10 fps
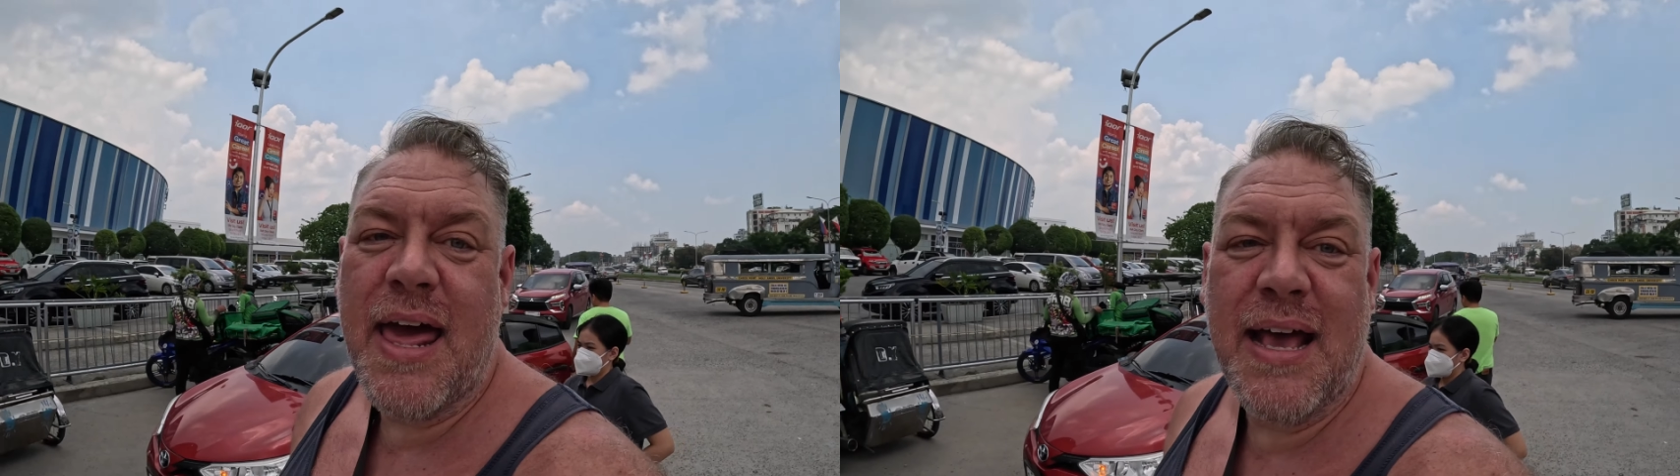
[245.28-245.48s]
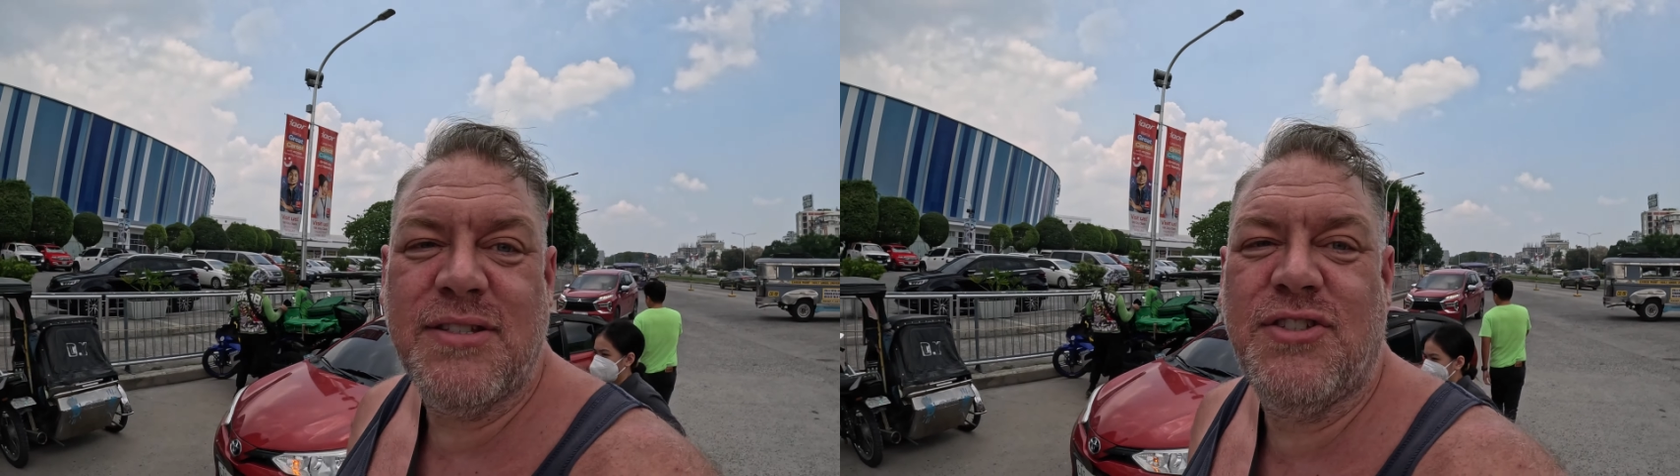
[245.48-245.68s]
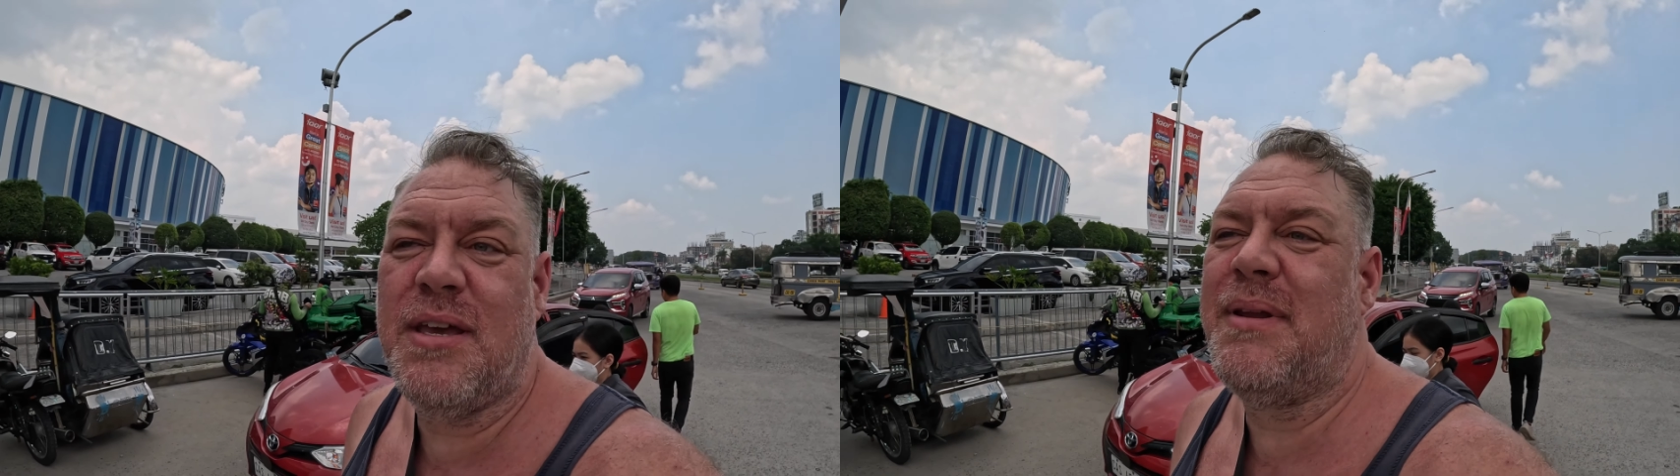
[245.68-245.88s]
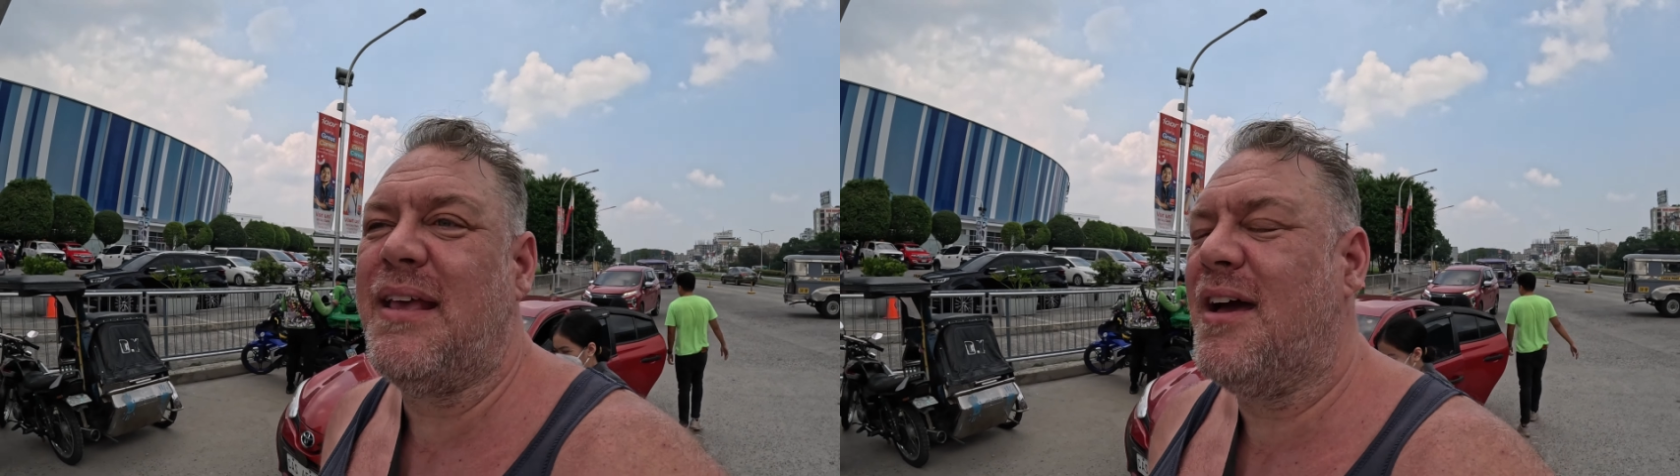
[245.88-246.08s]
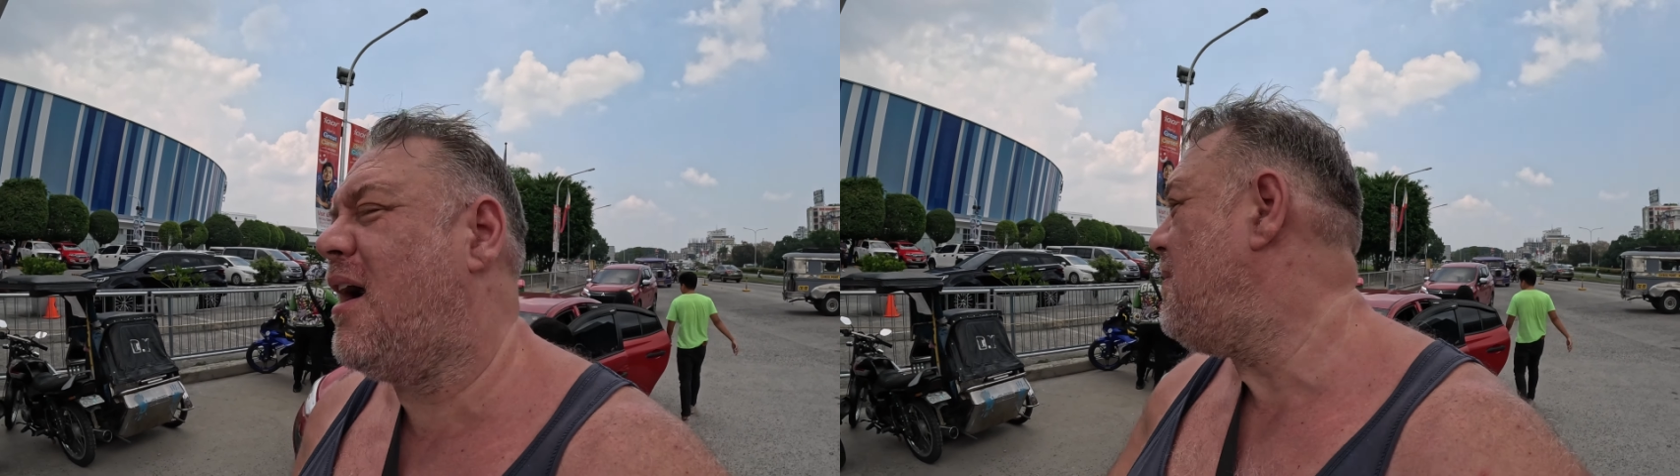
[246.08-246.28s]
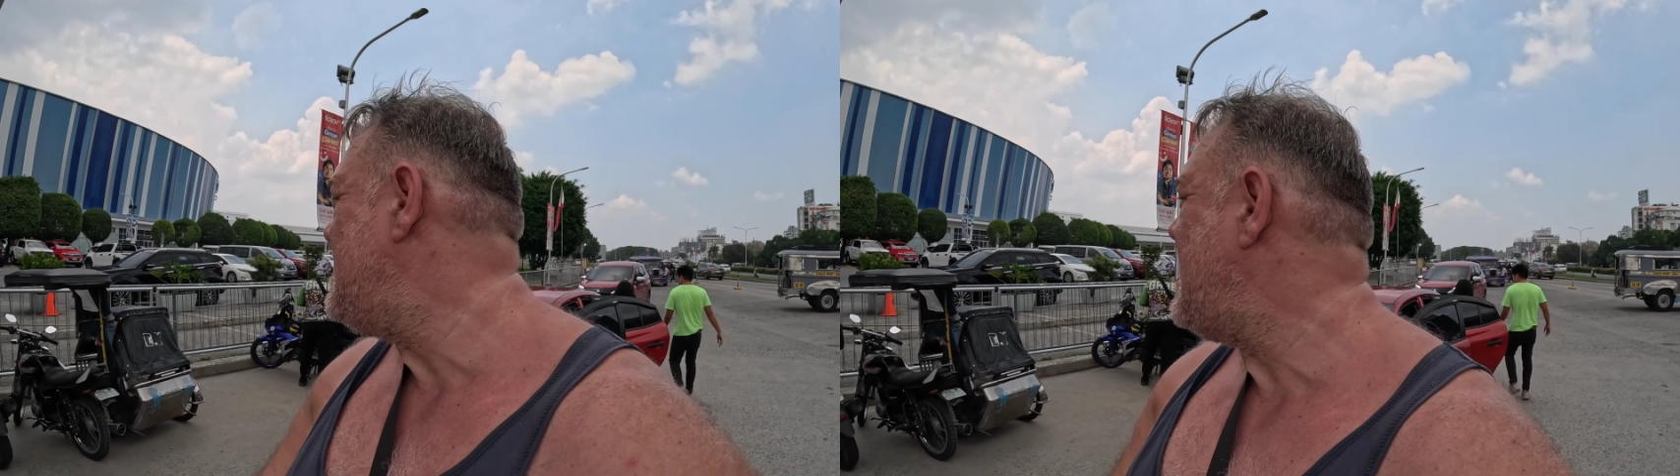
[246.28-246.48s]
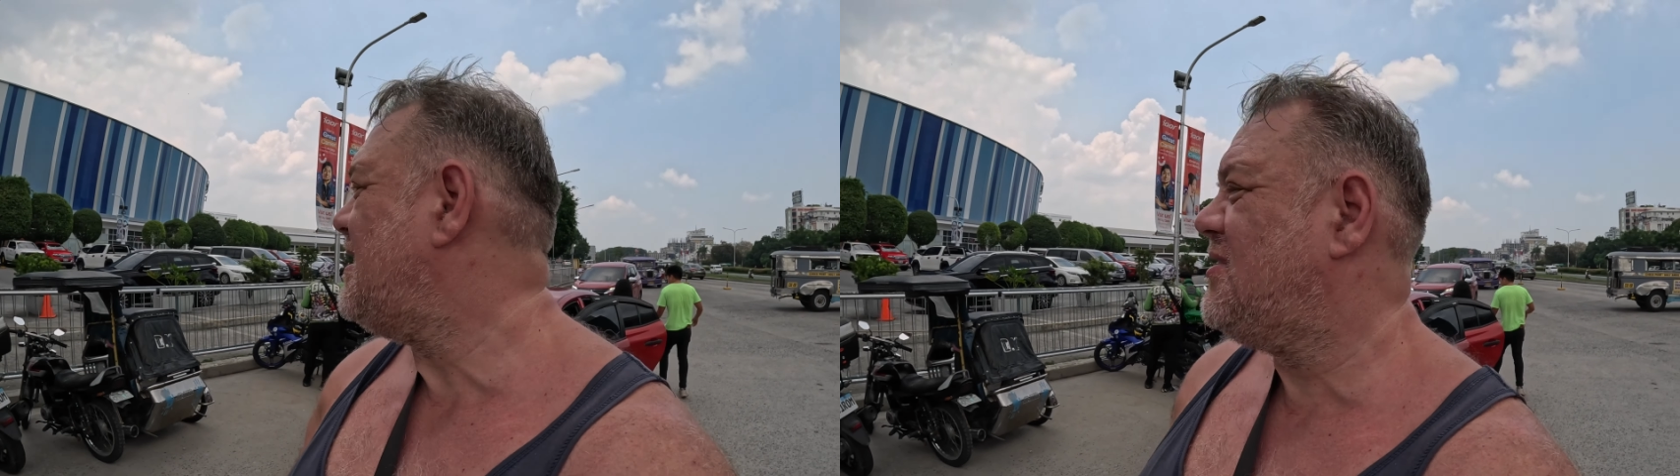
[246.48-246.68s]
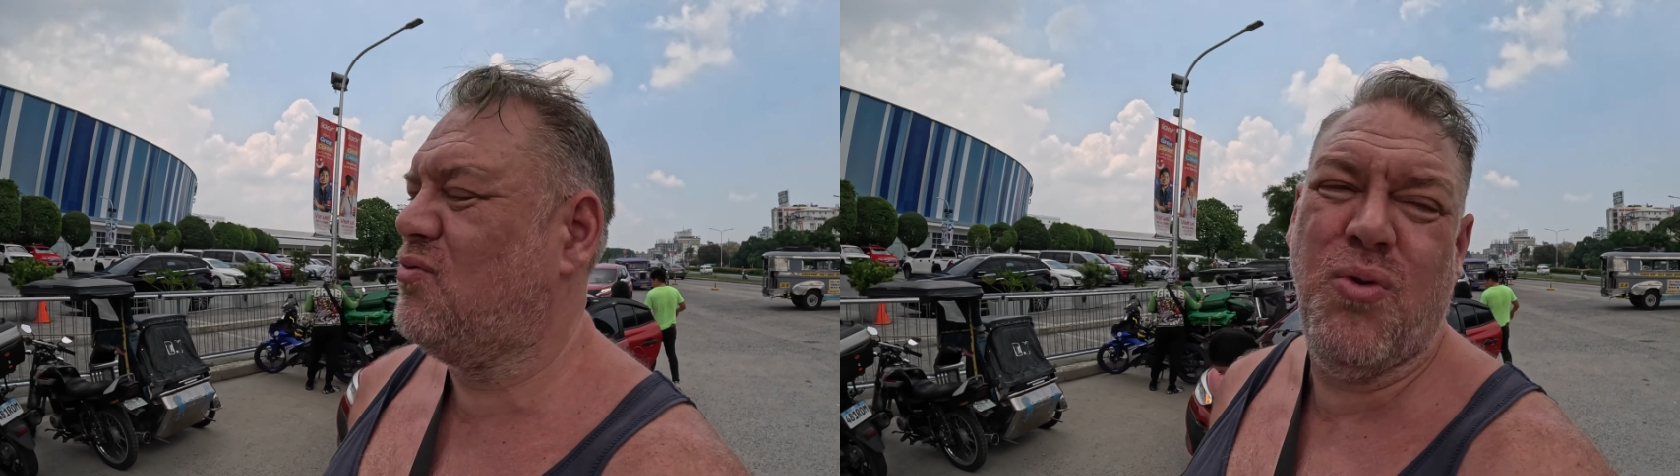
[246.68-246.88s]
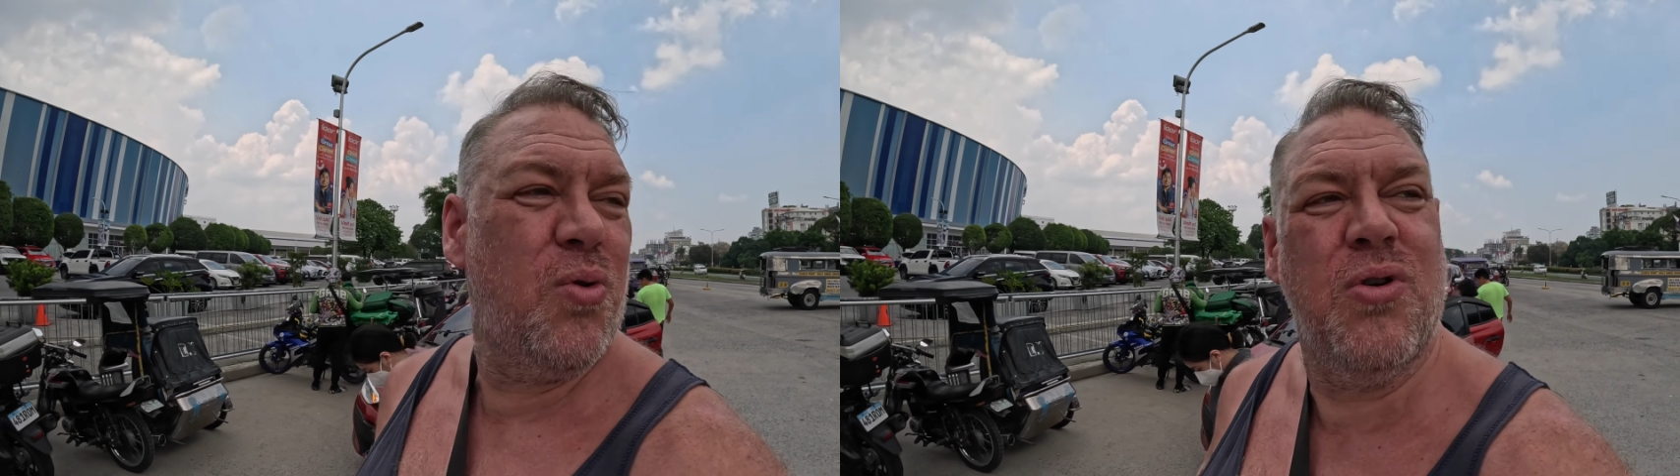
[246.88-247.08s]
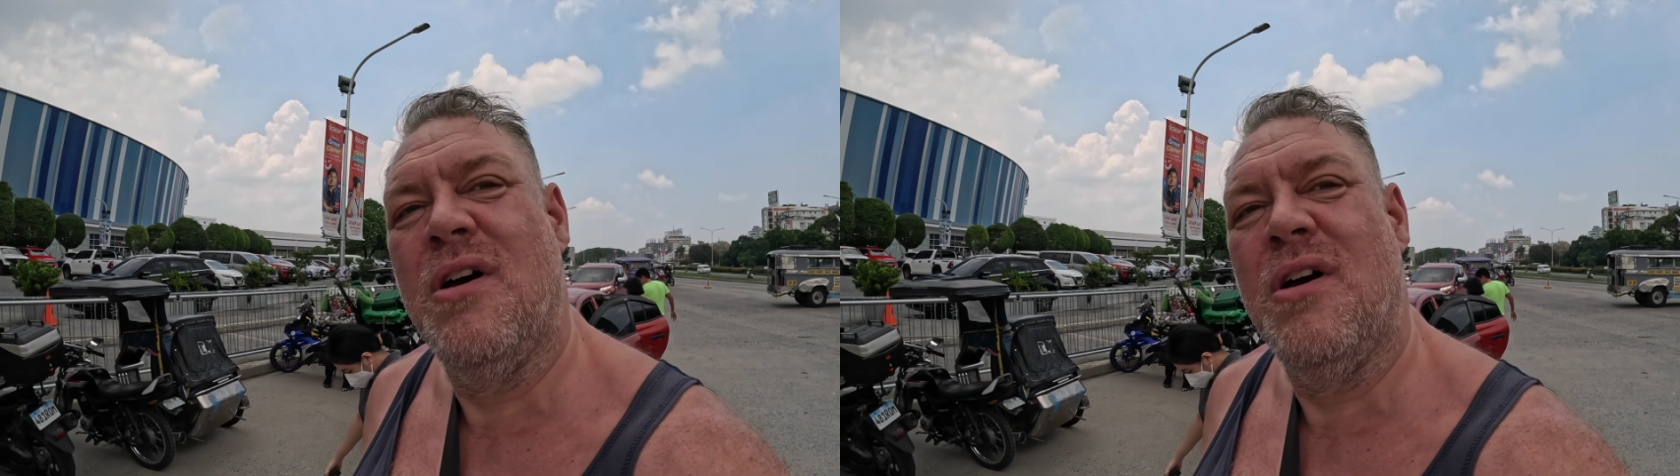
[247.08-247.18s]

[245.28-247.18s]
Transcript: that's the Oh, my neck's, whew.